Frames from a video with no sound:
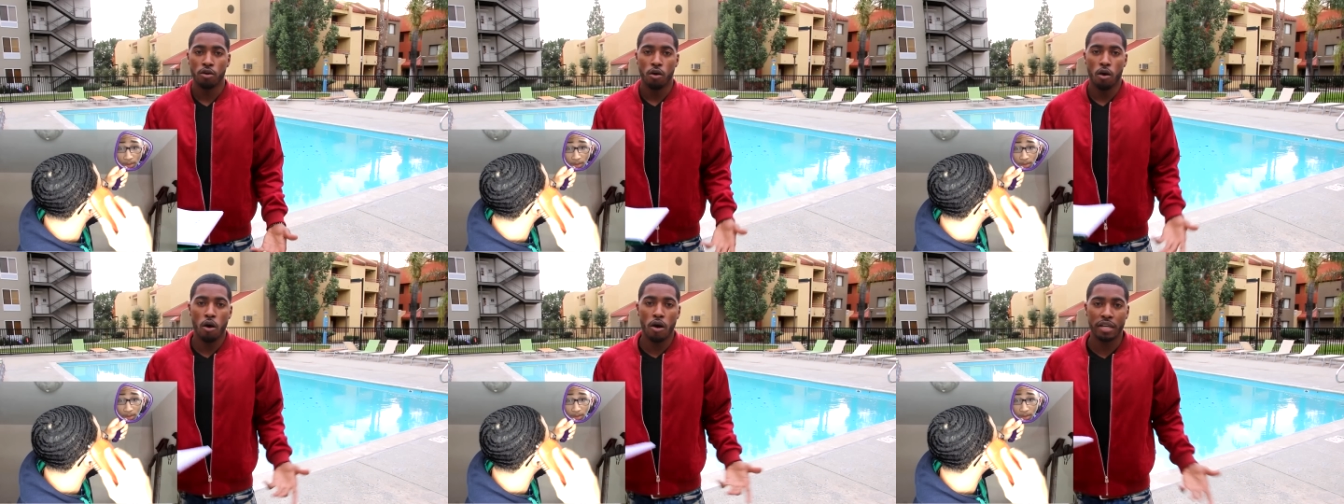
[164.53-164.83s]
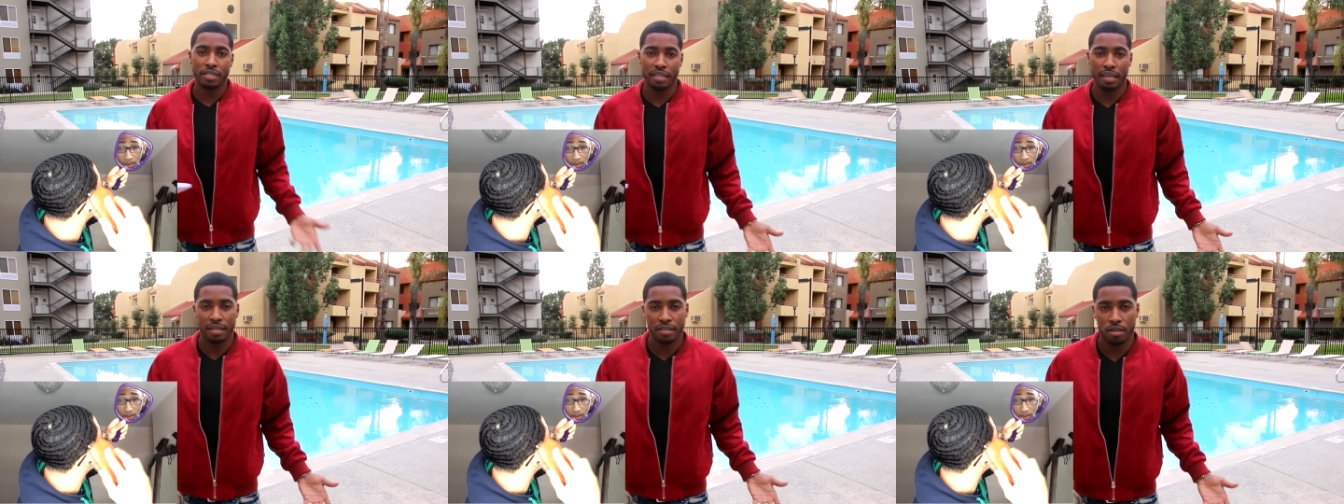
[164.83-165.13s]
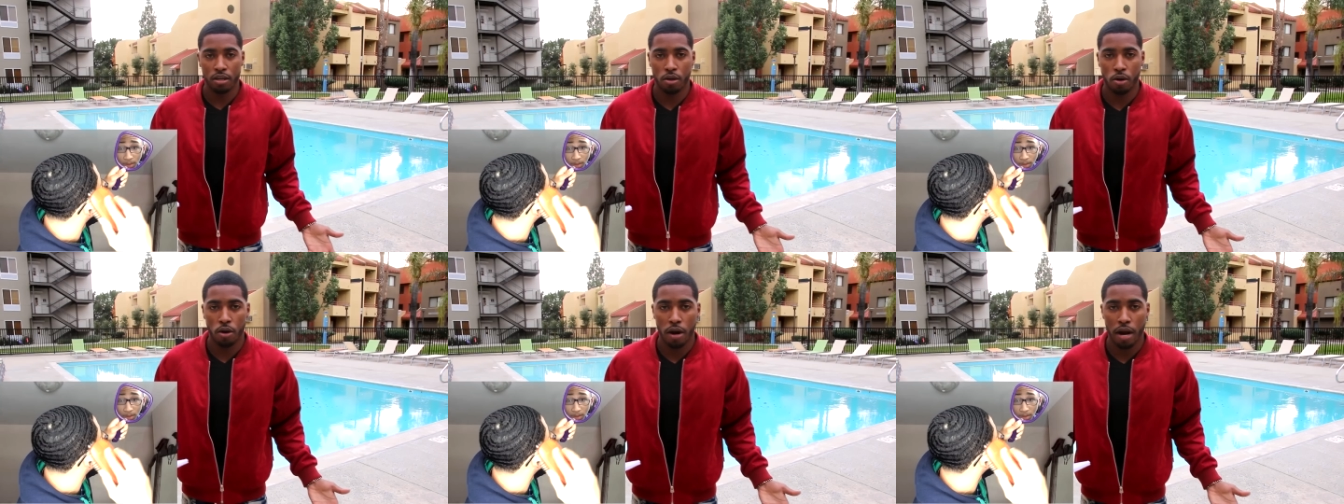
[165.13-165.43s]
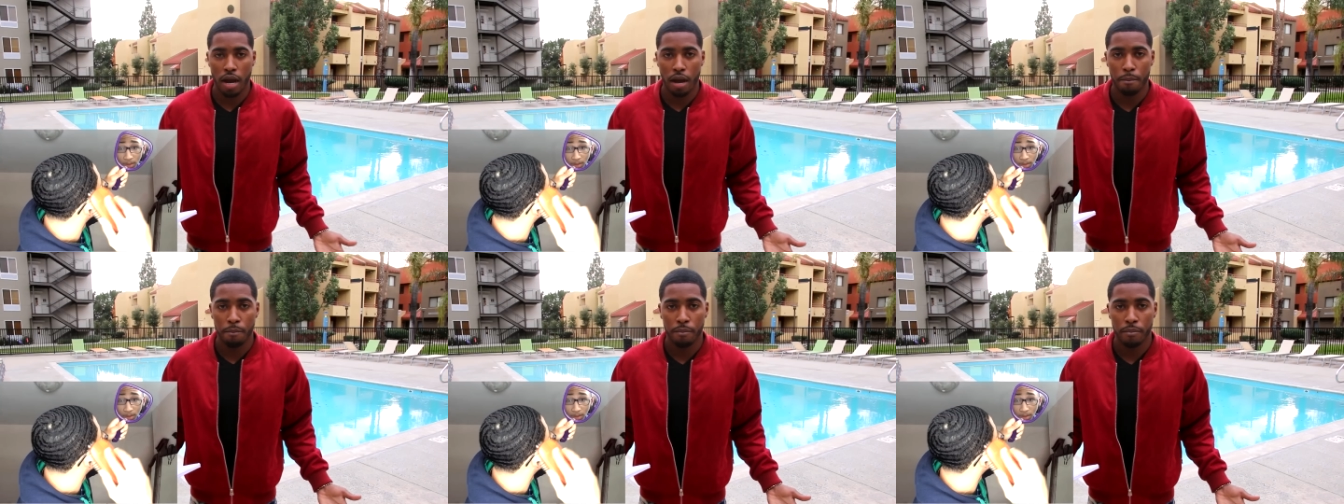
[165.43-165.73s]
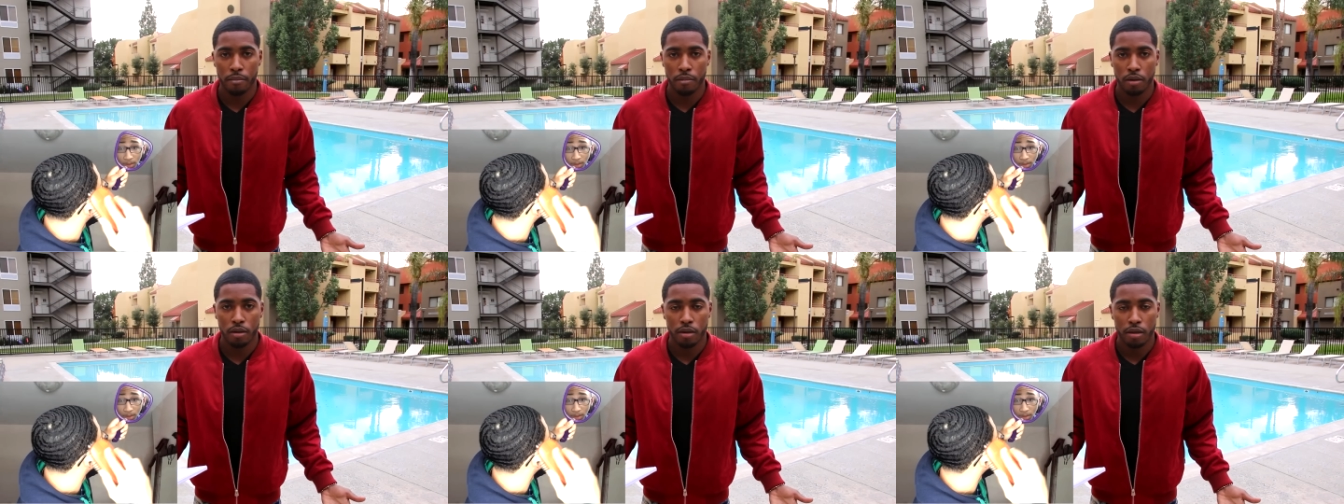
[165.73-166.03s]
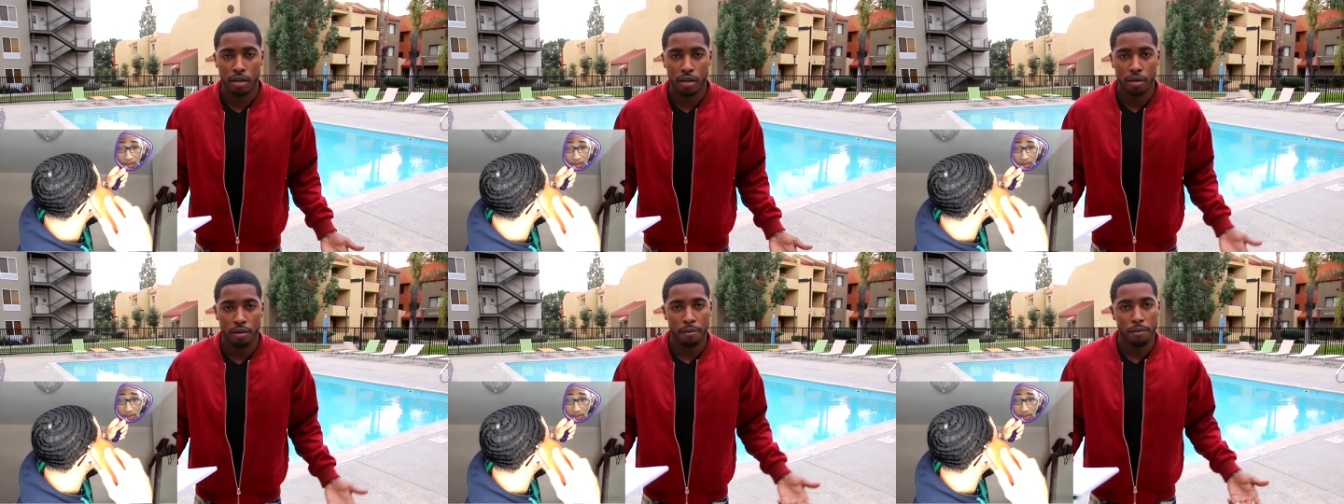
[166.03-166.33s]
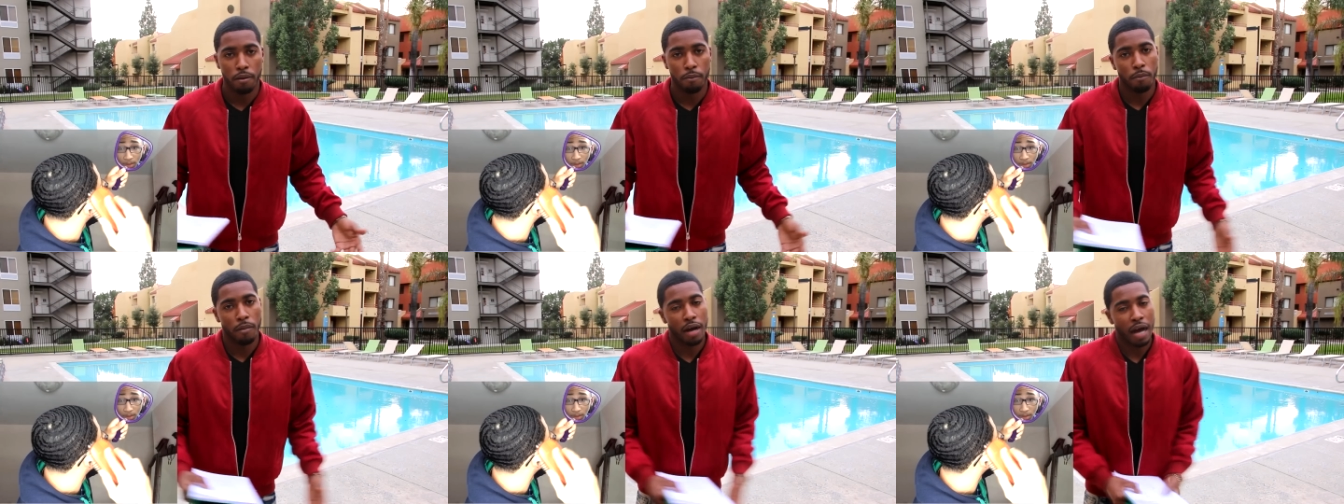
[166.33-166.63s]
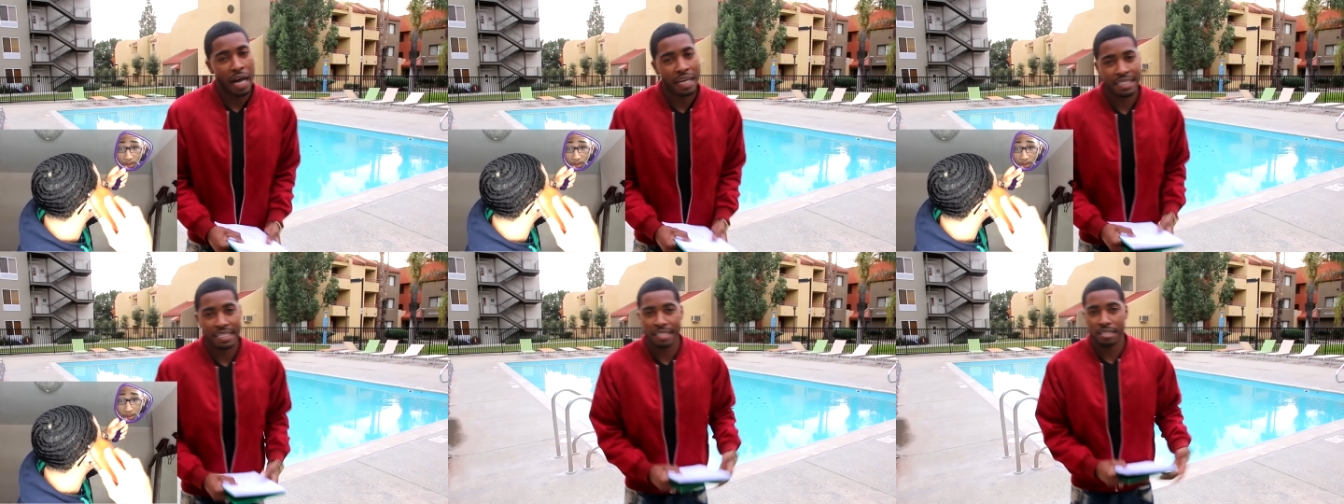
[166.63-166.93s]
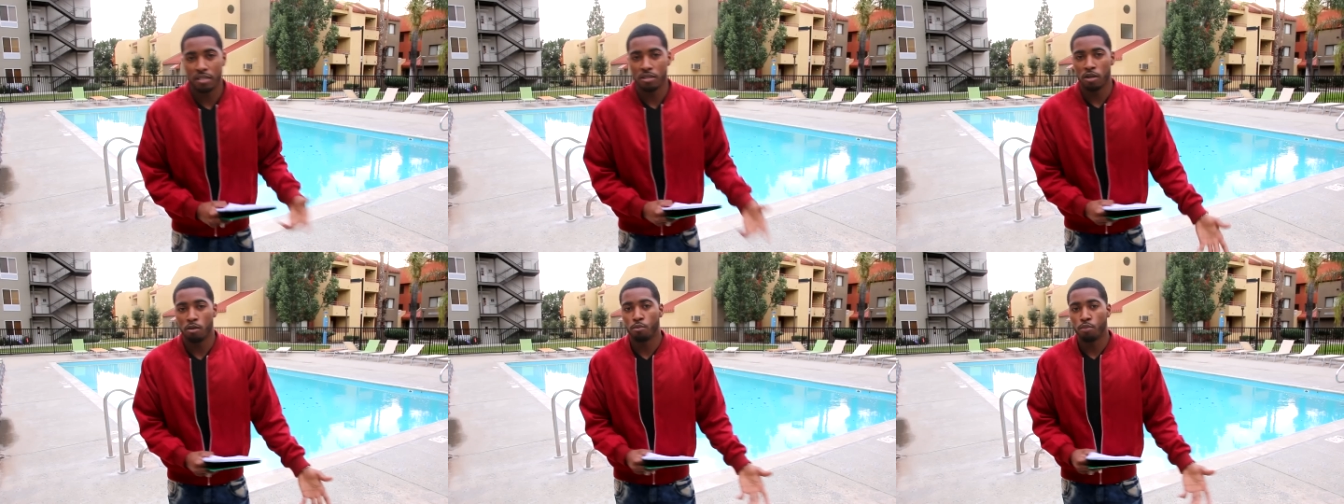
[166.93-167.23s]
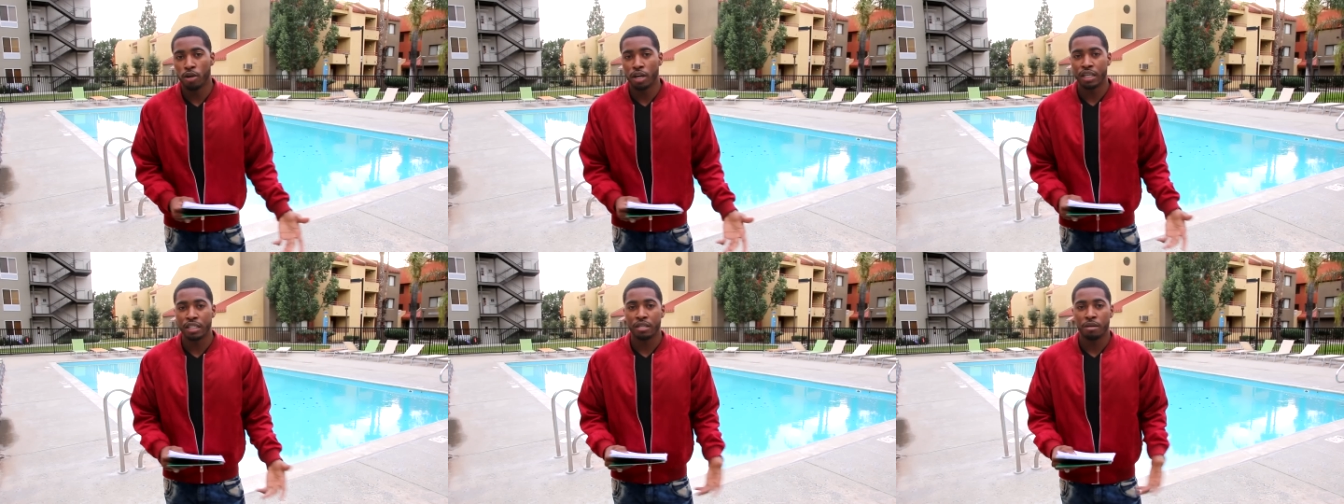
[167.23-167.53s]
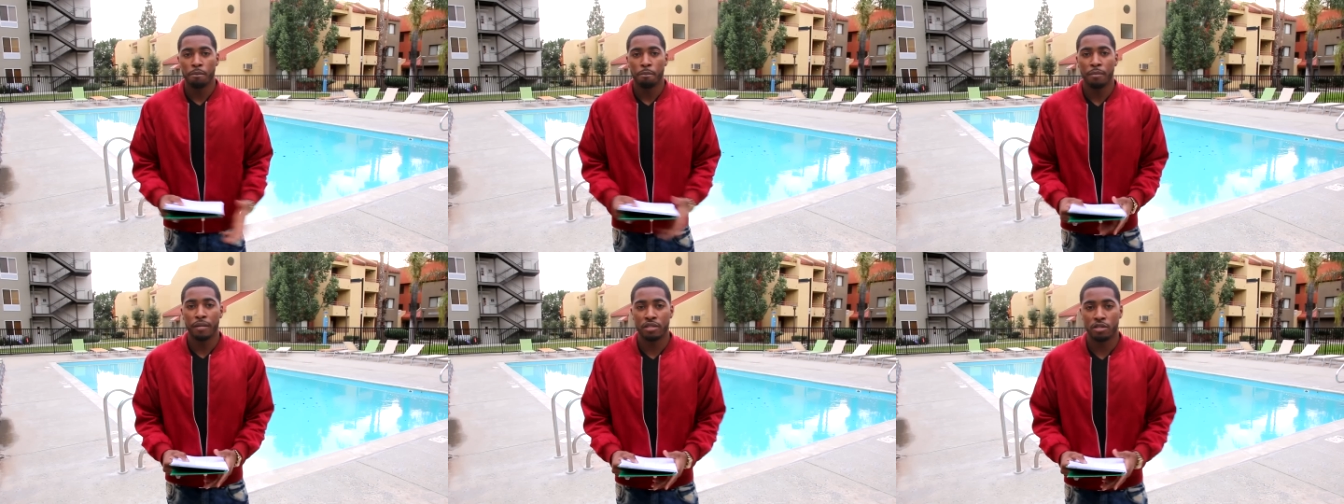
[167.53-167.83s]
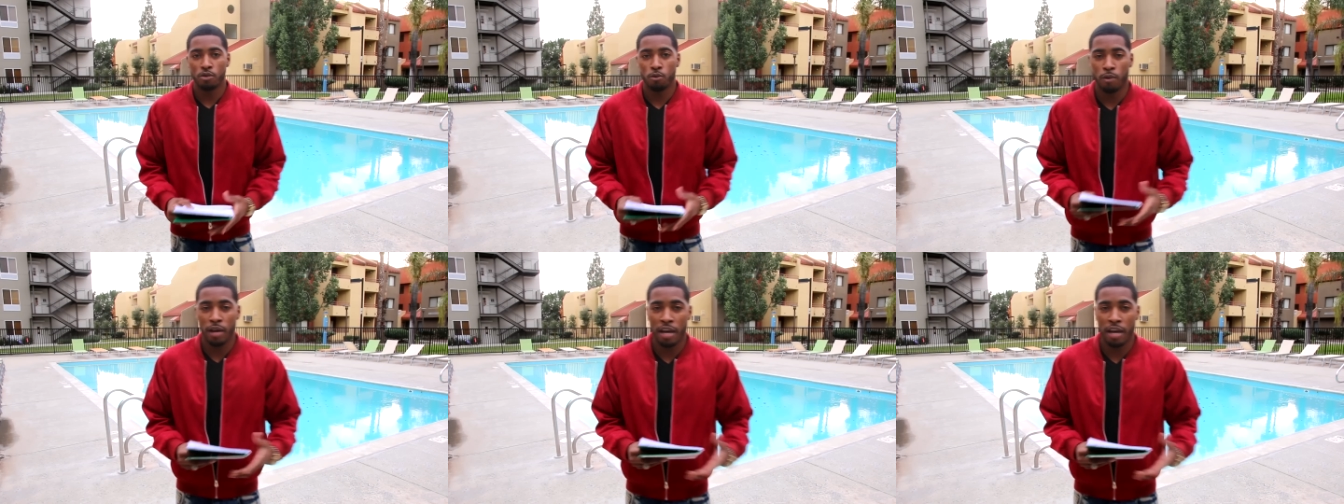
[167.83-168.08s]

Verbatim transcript: on his Instagram. I sent him the brush, Mr.